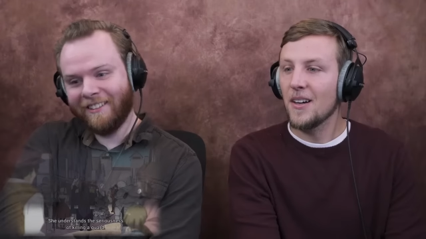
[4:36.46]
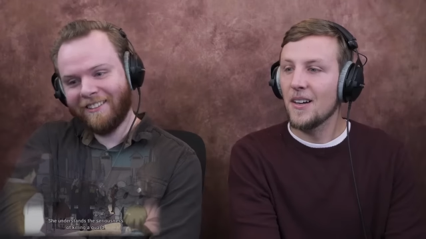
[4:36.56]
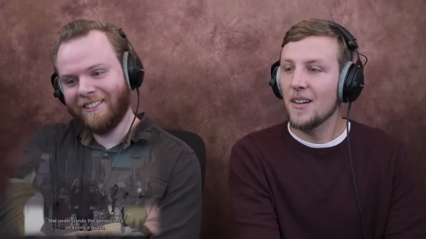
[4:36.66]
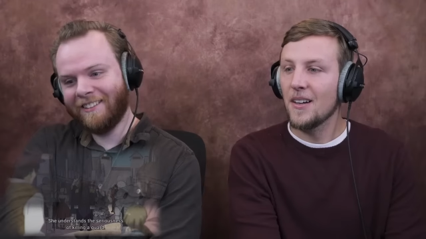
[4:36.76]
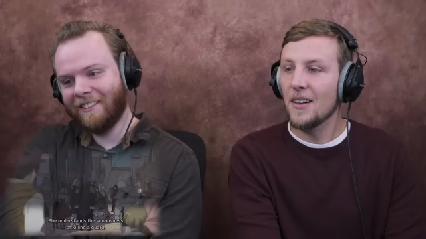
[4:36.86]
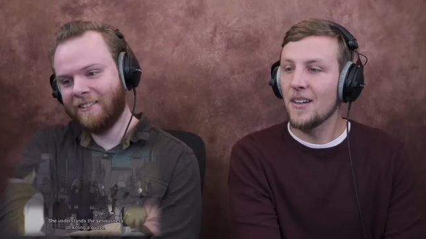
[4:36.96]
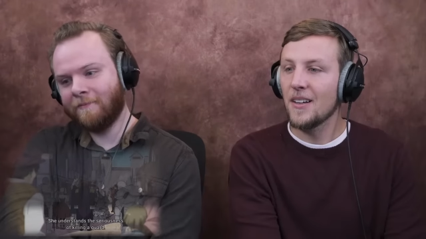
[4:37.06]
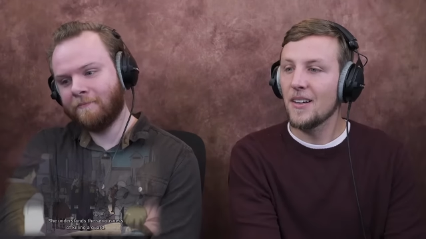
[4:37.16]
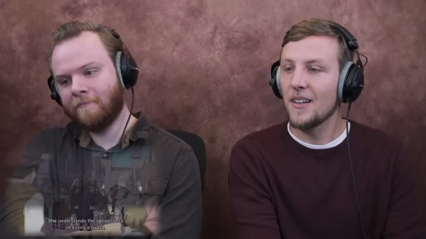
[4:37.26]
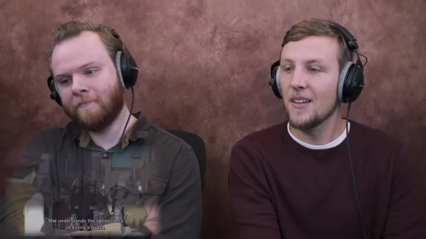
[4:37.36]

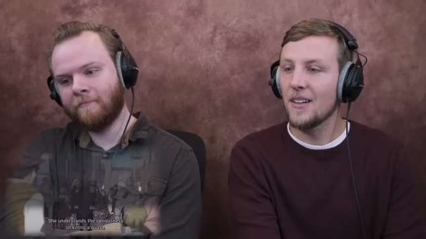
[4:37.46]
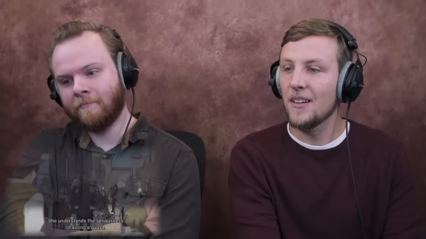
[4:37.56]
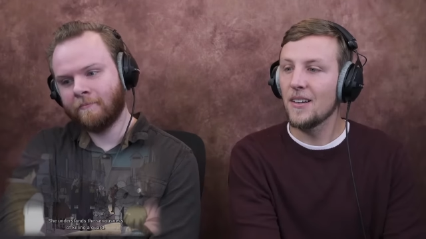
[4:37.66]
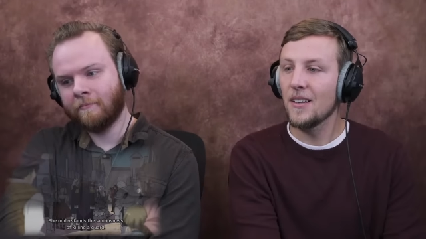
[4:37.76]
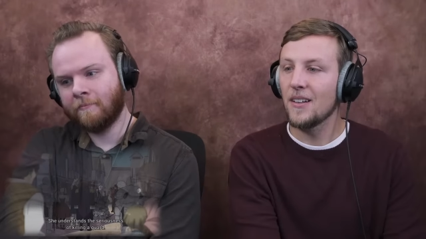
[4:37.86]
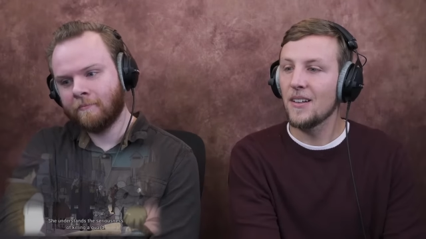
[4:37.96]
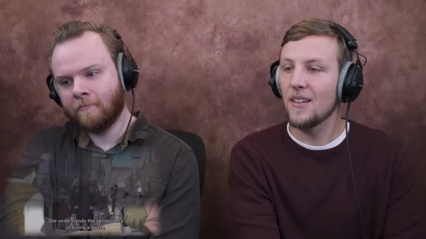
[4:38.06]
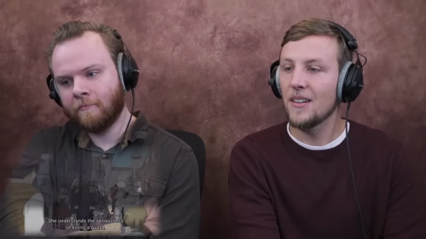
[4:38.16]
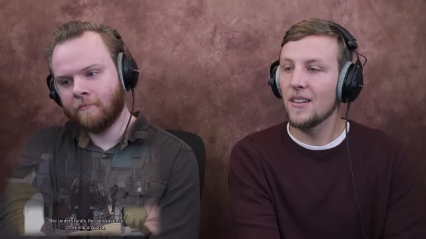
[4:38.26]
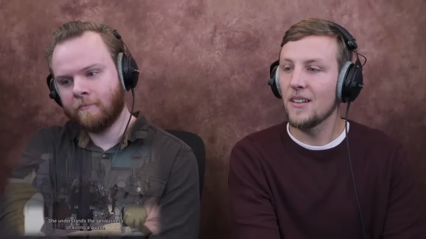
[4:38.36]

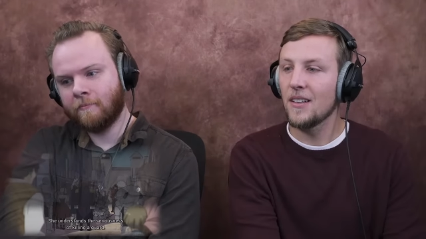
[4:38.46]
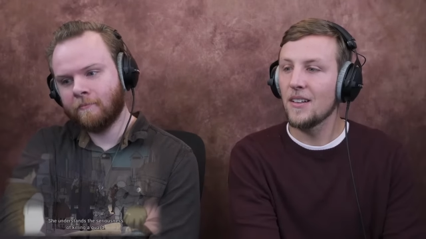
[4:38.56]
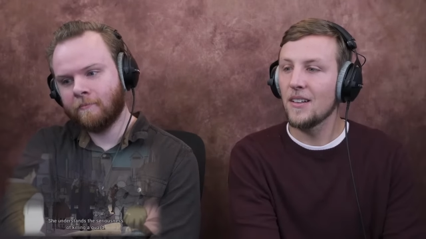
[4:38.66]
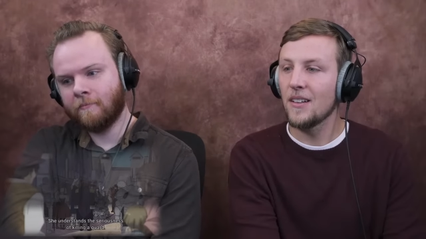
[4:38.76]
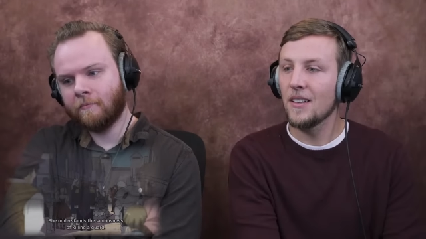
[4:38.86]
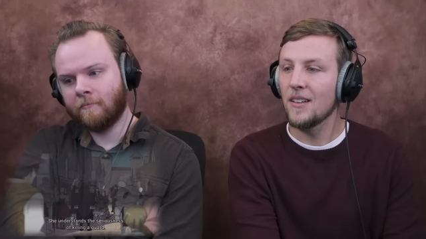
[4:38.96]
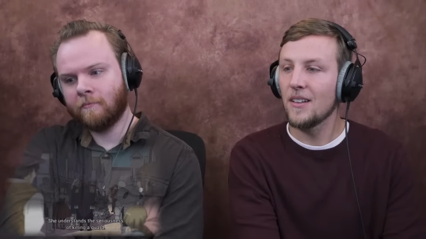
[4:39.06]
(no one is talking)